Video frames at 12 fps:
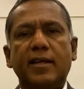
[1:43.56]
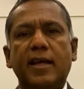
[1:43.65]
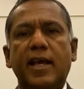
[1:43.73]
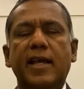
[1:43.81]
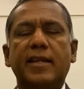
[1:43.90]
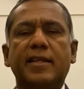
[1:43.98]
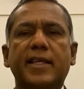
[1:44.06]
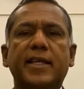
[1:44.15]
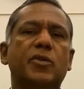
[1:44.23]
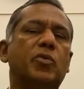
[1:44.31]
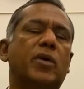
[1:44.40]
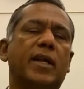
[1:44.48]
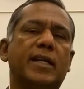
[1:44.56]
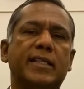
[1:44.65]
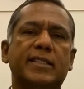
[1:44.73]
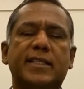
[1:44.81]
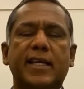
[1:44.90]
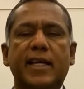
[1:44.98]
and they do
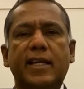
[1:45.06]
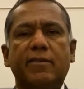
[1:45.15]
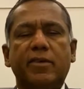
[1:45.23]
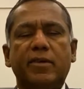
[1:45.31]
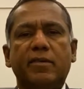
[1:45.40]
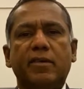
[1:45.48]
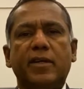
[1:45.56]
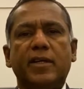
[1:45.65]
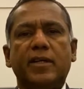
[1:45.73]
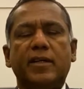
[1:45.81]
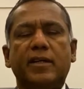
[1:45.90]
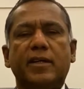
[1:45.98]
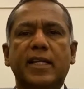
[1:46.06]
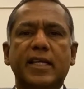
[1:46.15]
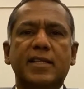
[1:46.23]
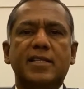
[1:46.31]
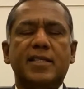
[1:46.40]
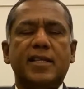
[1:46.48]
understand our
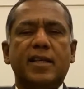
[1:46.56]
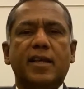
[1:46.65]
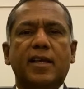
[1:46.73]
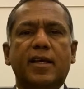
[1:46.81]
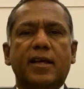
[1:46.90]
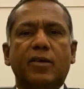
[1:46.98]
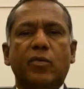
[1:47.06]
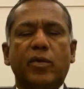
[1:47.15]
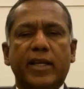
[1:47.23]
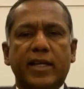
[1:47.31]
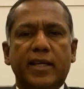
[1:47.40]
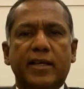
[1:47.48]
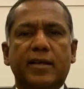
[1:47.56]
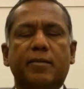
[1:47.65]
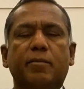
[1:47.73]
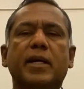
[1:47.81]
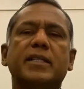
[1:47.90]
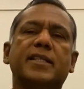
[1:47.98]
needs very
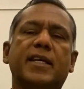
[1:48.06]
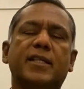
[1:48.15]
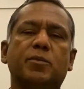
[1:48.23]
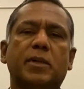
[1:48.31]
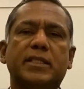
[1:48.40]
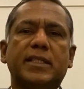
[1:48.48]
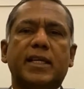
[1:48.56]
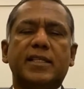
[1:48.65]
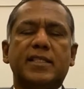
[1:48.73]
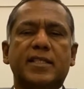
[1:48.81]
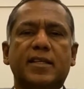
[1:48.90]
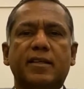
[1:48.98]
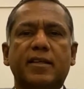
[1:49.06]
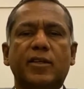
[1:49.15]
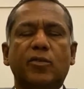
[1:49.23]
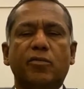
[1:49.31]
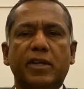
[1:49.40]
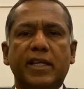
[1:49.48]
much as you
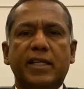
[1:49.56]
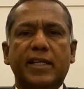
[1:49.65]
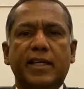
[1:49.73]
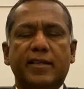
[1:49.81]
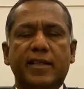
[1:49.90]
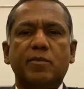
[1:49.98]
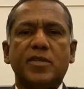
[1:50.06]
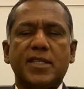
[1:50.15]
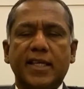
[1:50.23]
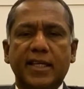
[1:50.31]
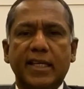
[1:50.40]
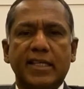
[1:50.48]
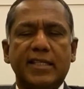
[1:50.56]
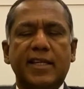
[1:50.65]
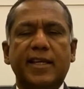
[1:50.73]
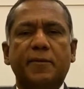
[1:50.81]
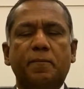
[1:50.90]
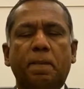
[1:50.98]
know, we take them
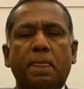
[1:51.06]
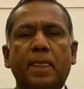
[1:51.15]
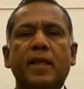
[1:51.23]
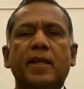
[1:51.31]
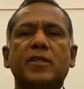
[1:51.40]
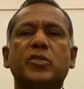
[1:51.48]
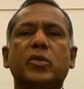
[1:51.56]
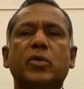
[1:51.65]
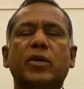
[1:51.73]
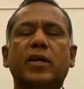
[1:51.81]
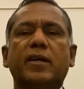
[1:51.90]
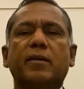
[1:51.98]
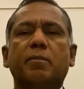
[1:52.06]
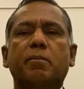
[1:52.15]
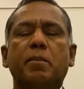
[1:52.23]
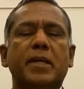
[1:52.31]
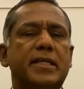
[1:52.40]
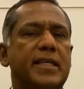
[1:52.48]
seriously. So
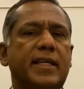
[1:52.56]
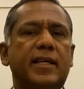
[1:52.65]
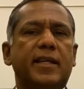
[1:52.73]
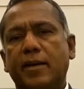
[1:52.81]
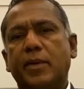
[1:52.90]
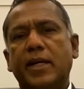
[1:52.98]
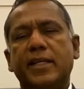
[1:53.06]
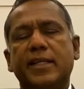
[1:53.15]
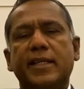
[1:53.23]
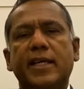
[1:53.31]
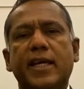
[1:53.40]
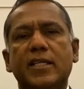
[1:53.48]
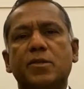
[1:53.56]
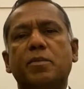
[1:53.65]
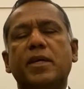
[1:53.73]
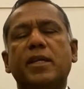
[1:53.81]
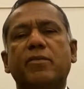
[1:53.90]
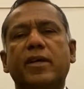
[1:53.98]
basically MIT has
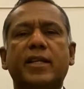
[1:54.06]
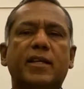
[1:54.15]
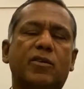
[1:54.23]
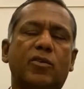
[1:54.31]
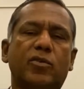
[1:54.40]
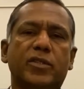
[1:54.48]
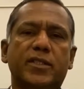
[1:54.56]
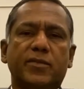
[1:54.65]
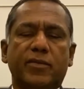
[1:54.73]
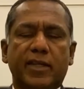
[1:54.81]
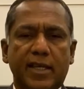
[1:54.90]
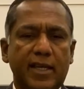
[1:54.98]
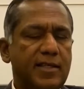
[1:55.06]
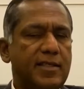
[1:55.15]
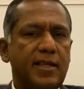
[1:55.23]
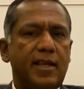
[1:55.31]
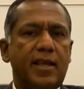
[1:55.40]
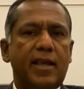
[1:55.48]
been very close with us,
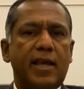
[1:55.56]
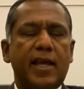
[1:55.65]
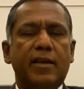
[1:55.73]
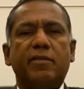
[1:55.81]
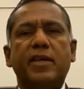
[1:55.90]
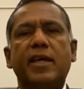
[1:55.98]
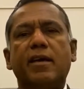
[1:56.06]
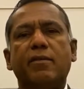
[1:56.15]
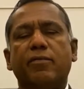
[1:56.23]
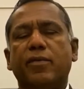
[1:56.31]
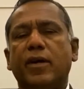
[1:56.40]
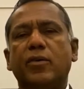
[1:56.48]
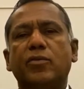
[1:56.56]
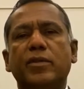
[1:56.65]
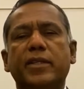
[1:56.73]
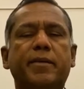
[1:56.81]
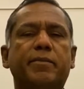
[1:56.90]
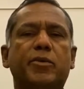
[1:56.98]
and we have found
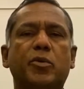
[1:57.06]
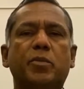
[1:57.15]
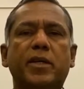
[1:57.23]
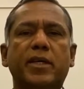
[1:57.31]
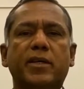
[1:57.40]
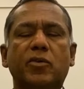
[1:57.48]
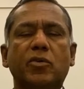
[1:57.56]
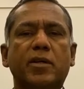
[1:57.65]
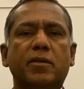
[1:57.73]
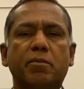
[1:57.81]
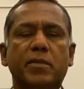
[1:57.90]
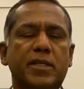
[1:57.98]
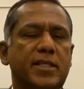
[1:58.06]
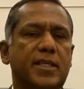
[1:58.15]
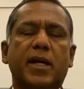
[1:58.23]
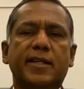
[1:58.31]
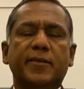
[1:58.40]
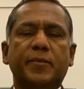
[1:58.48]
them to be a good
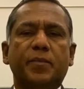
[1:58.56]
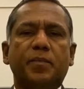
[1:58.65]
businessman